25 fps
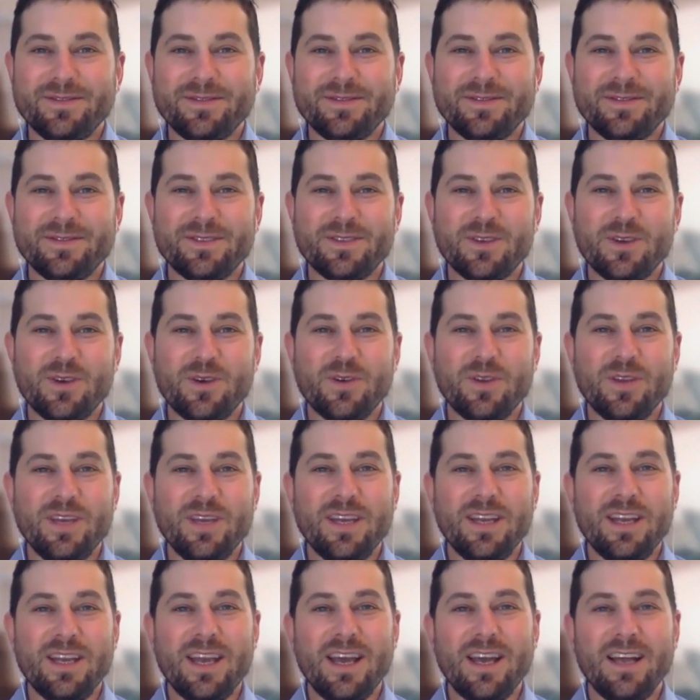So the
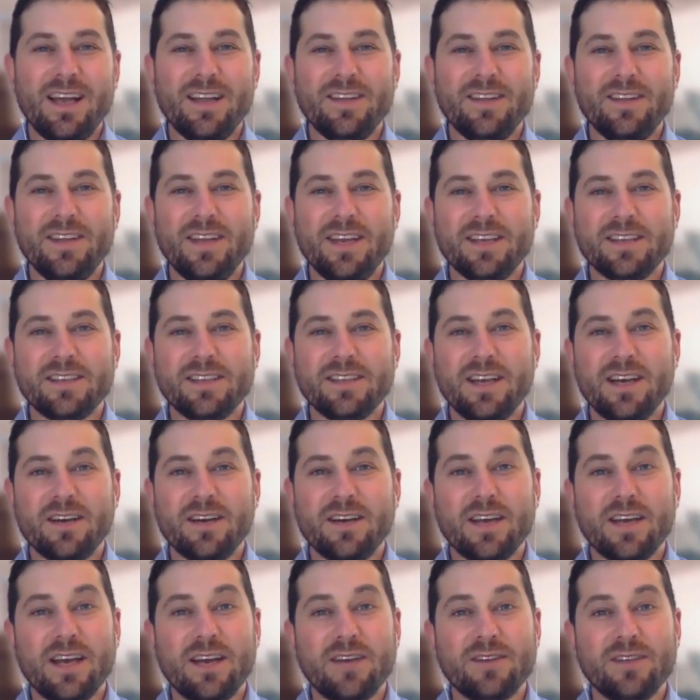inhale and the exhale
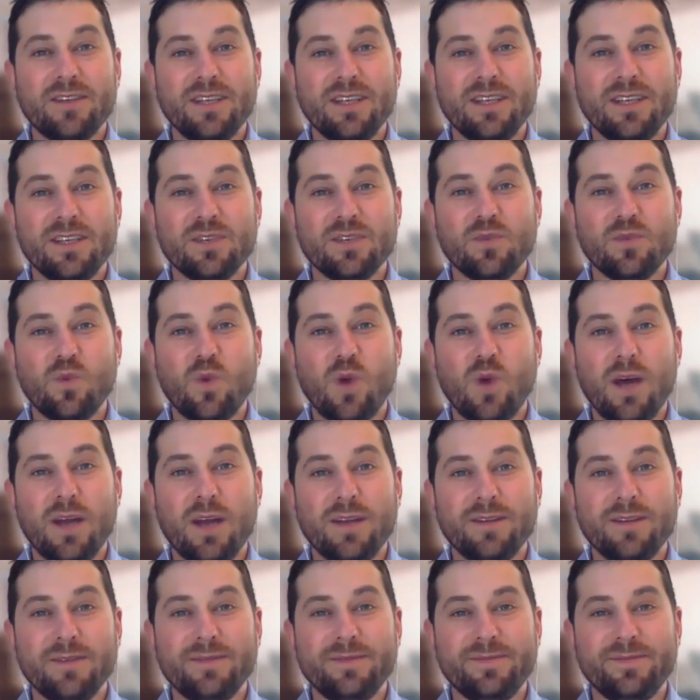counting as 1.